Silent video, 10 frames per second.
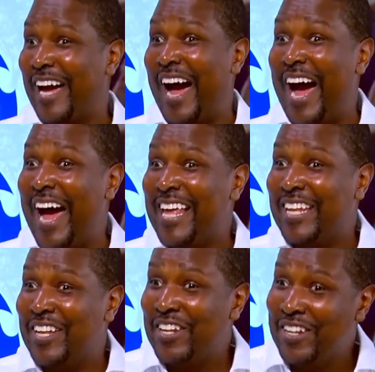I
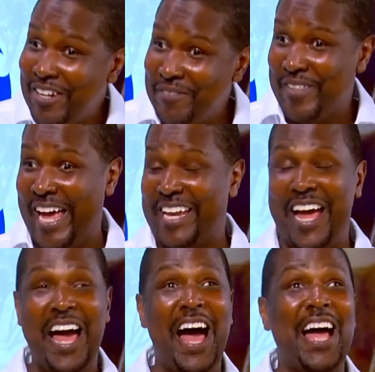love that.
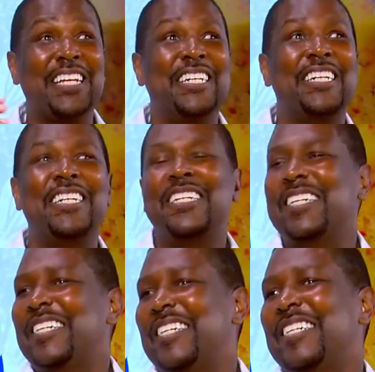Please tell I, me what this
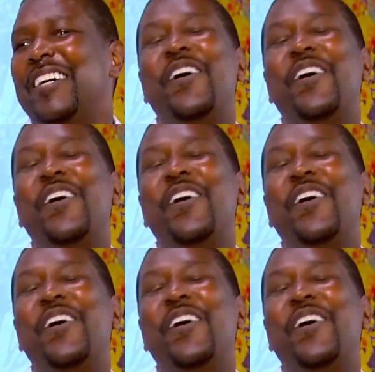sounds like.